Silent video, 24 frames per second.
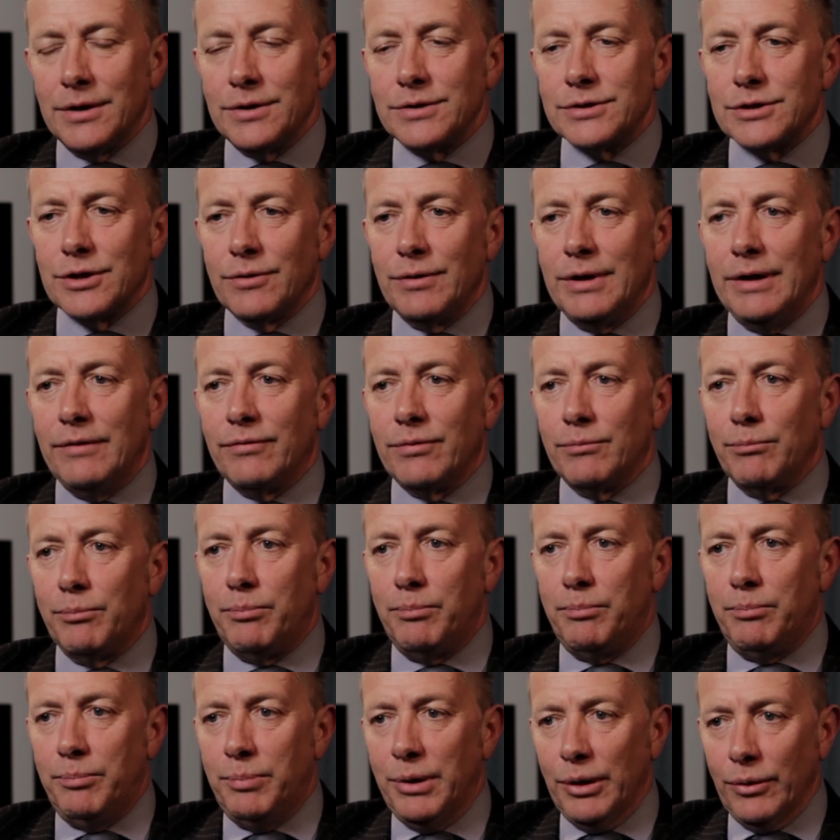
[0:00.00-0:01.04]
So even
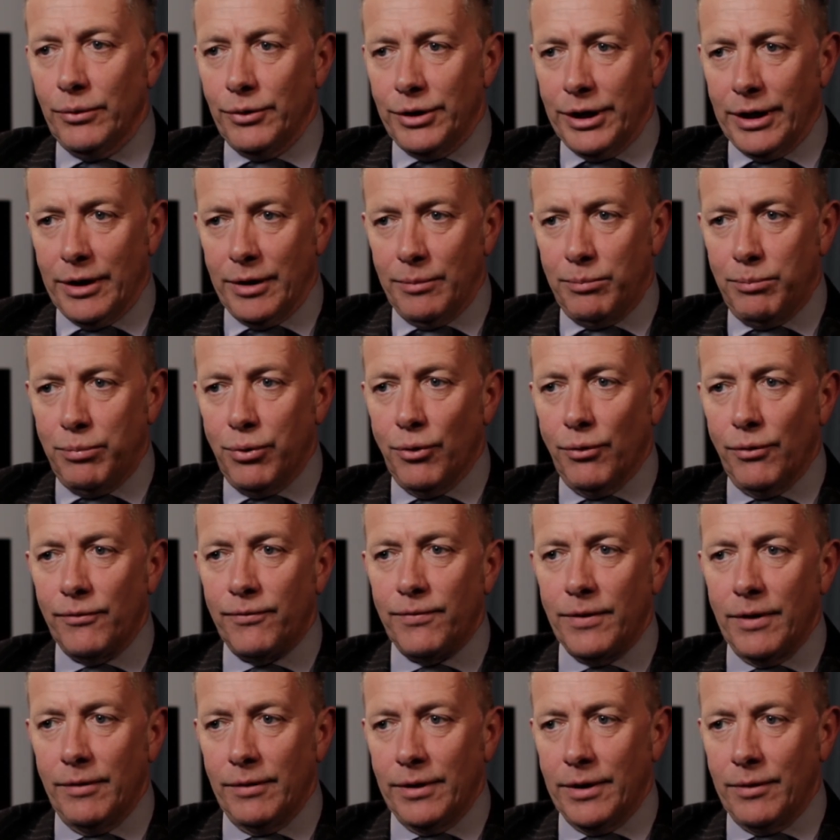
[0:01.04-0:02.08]
building a
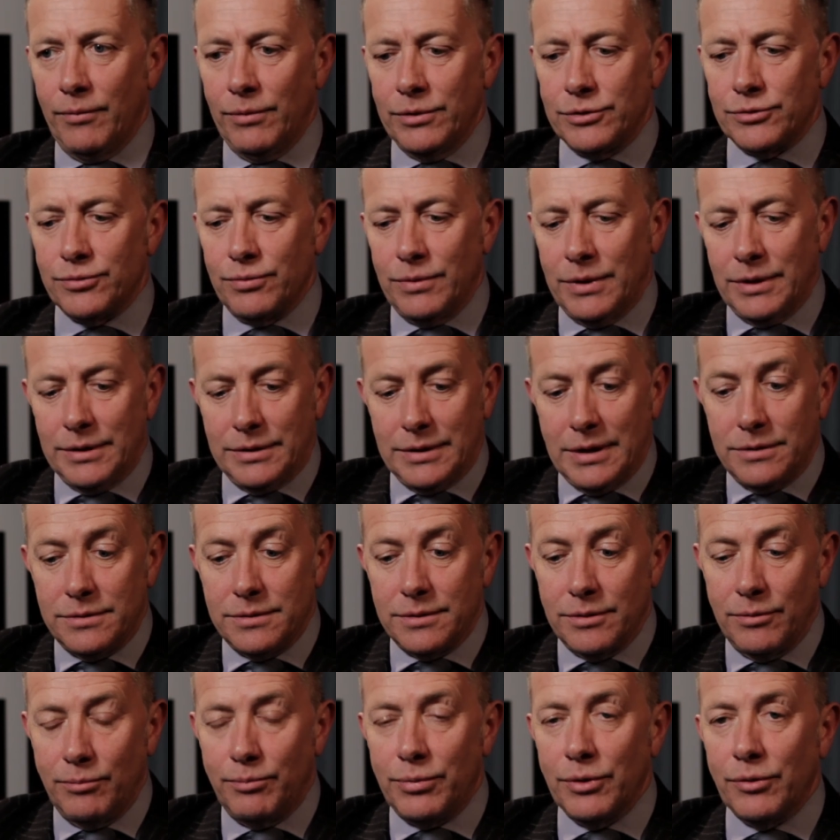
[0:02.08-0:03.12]
portfolio, which we intend to
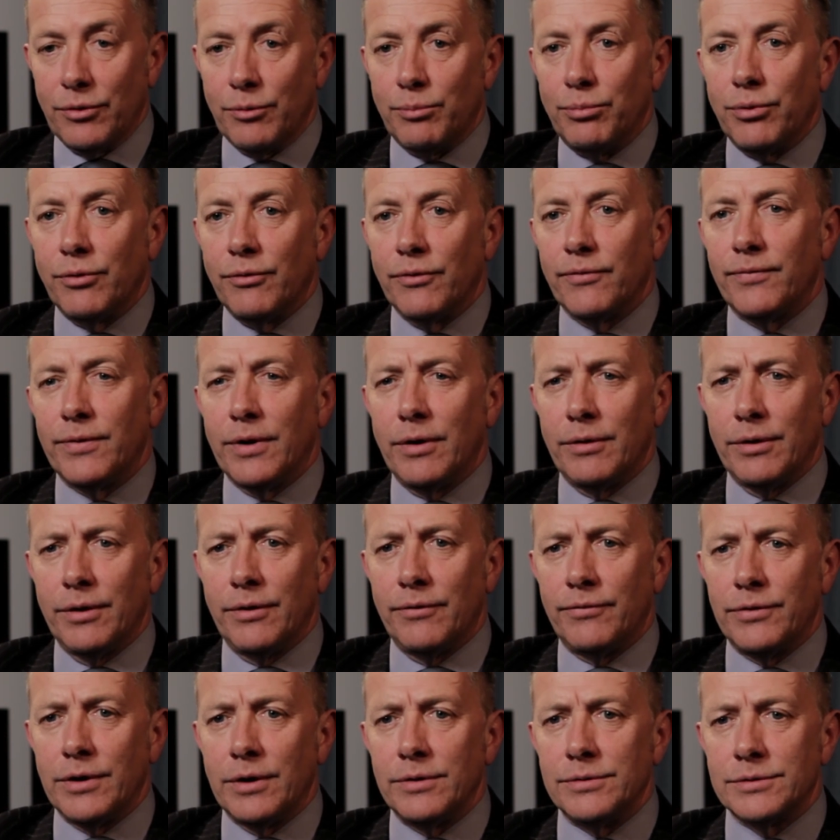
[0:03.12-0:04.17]
do, build a portfolio
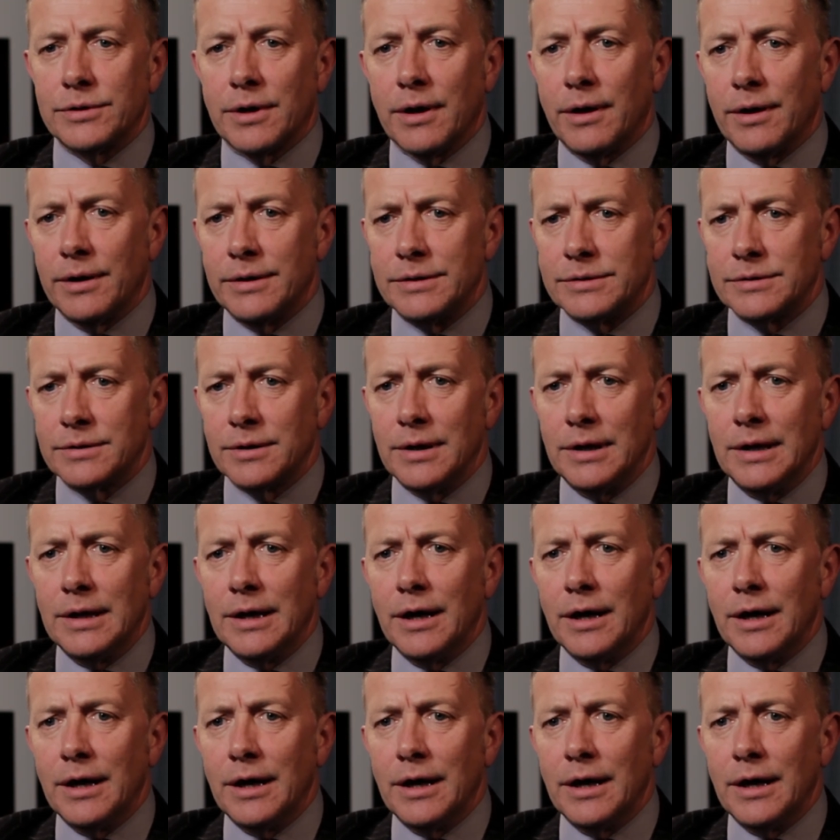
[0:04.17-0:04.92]
of those guys,